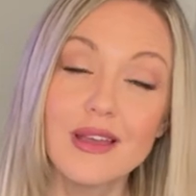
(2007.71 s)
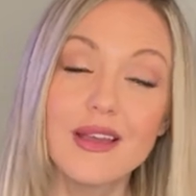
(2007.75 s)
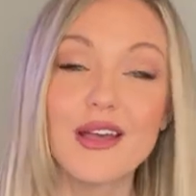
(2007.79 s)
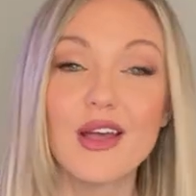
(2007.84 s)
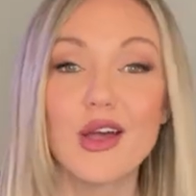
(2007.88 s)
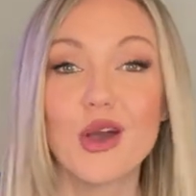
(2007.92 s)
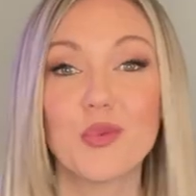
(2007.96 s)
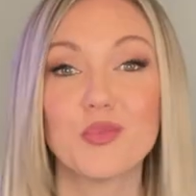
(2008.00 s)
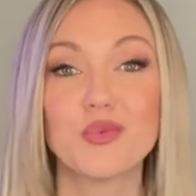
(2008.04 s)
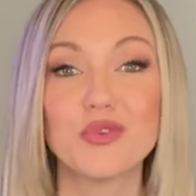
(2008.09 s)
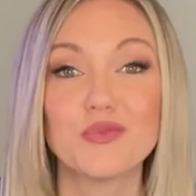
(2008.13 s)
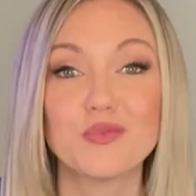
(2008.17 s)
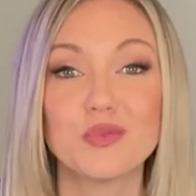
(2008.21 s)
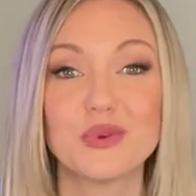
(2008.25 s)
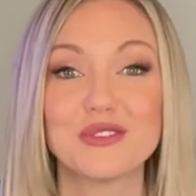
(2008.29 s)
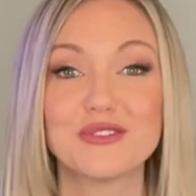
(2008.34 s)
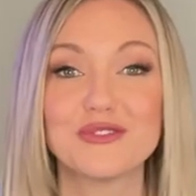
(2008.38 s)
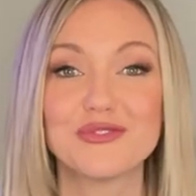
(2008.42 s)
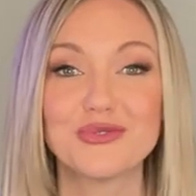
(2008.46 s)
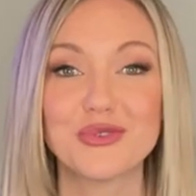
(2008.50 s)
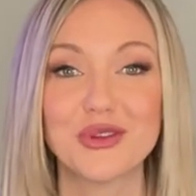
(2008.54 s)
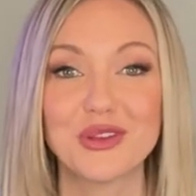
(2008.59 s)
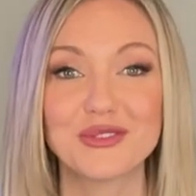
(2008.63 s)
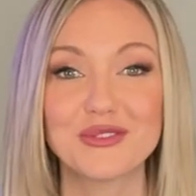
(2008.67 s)
I hope you've been
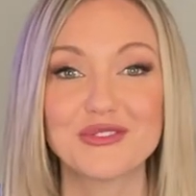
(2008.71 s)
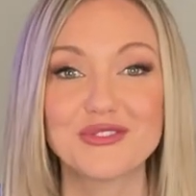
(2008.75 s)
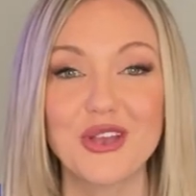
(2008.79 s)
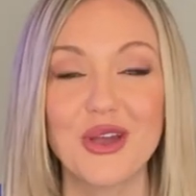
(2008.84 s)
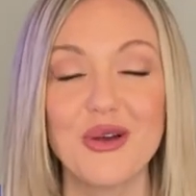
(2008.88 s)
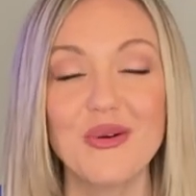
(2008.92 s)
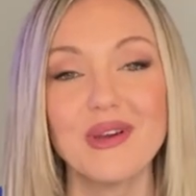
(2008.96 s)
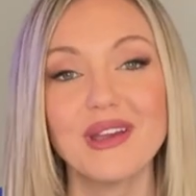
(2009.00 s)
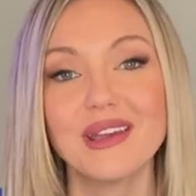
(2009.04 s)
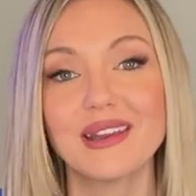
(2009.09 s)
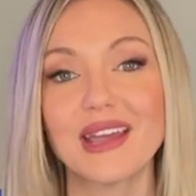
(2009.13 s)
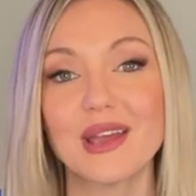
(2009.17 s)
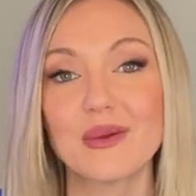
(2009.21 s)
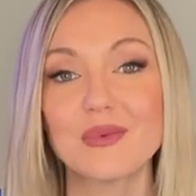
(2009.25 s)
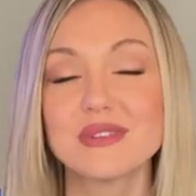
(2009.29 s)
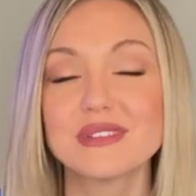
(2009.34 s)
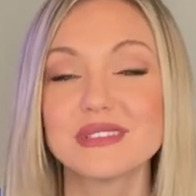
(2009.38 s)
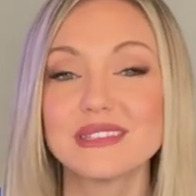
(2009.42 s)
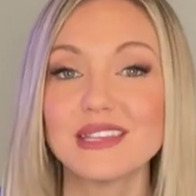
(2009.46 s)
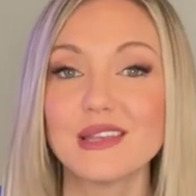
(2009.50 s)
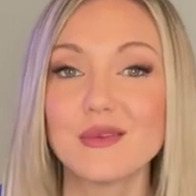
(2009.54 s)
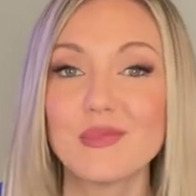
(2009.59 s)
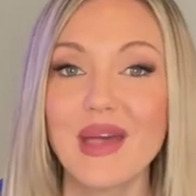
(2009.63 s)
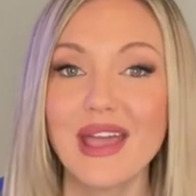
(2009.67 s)
enjoying the show, and I will
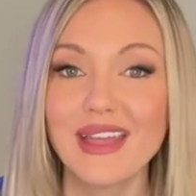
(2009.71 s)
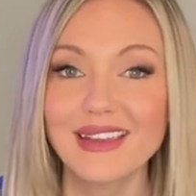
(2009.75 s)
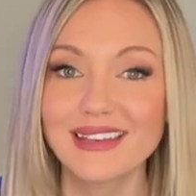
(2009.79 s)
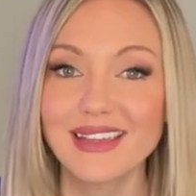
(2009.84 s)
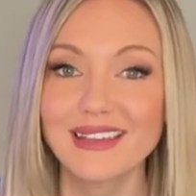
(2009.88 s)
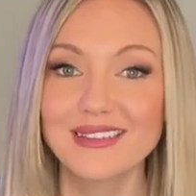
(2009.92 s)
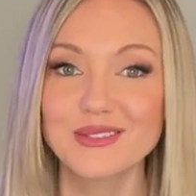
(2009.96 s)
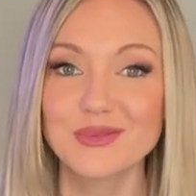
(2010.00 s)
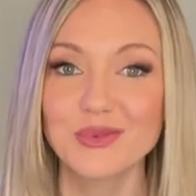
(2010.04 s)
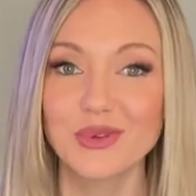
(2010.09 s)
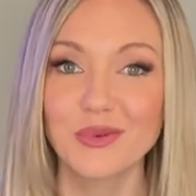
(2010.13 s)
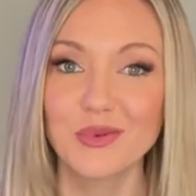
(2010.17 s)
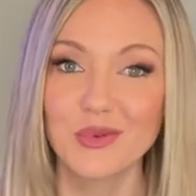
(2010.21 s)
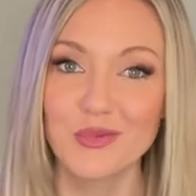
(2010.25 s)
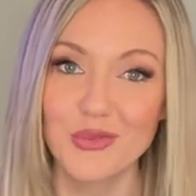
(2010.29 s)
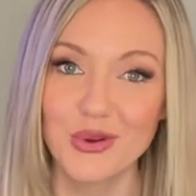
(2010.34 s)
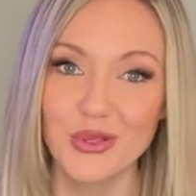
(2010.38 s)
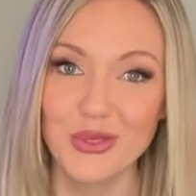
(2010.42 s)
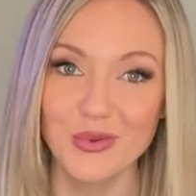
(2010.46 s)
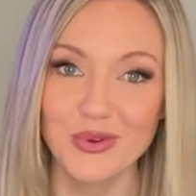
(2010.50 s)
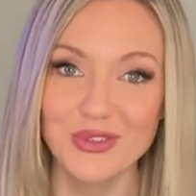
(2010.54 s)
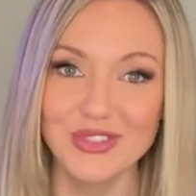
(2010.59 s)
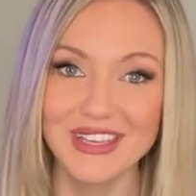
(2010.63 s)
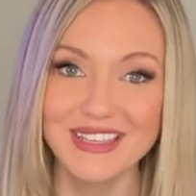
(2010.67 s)
see you back next week with more
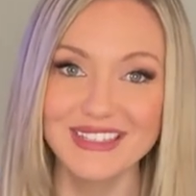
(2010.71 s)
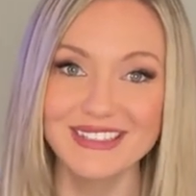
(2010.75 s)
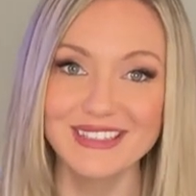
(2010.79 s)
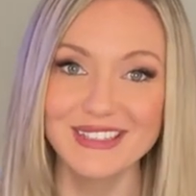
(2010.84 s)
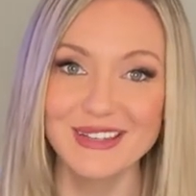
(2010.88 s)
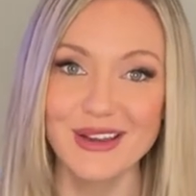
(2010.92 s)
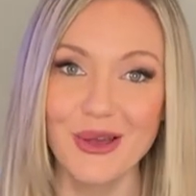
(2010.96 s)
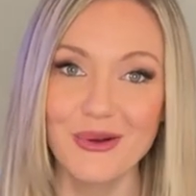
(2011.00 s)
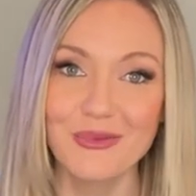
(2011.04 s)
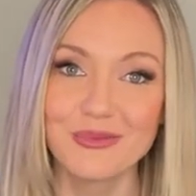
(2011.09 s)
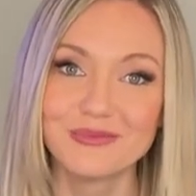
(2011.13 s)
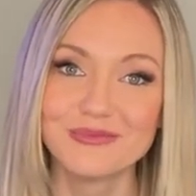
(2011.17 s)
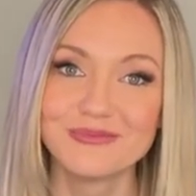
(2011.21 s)
3 Things to Know.